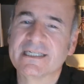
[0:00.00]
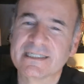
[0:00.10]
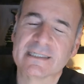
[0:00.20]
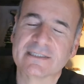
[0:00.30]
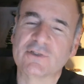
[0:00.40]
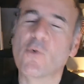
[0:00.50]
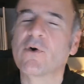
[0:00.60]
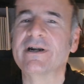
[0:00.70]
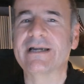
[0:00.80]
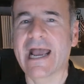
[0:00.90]

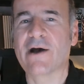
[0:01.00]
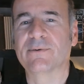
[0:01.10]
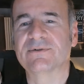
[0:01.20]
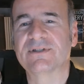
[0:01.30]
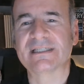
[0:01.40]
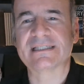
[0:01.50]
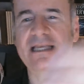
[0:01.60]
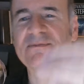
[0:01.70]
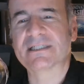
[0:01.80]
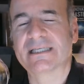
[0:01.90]
torn down to the same
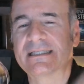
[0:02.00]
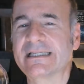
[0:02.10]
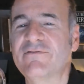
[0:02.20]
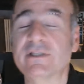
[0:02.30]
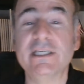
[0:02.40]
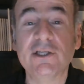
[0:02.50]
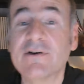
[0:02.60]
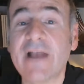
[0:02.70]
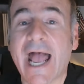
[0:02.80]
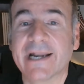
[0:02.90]
success level that you're at?